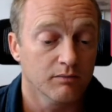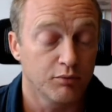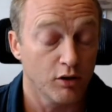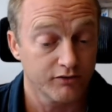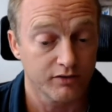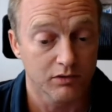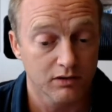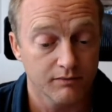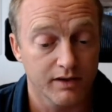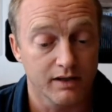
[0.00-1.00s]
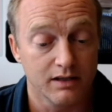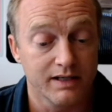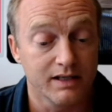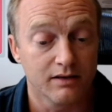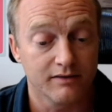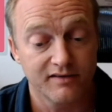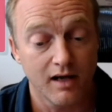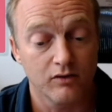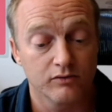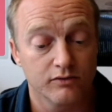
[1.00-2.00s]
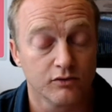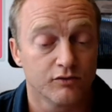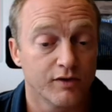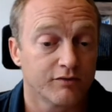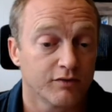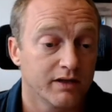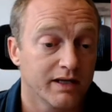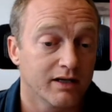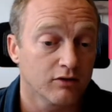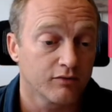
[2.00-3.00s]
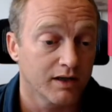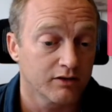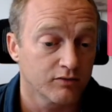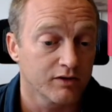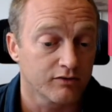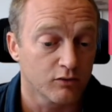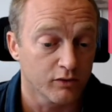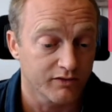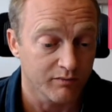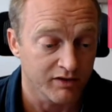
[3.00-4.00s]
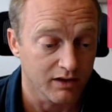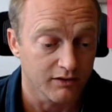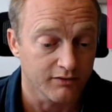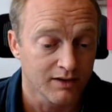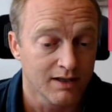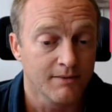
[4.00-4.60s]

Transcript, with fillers: possible and legally sound to transfer the data out of country and store it somewhere else.